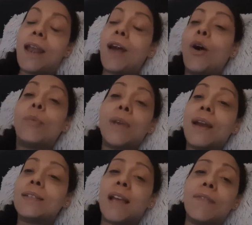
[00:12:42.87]
And I hope you
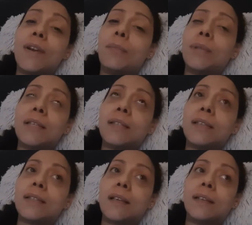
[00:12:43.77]
guys are having a
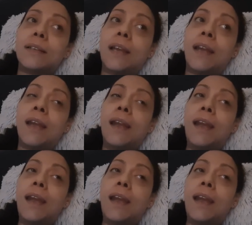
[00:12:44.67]
blessing Sunday.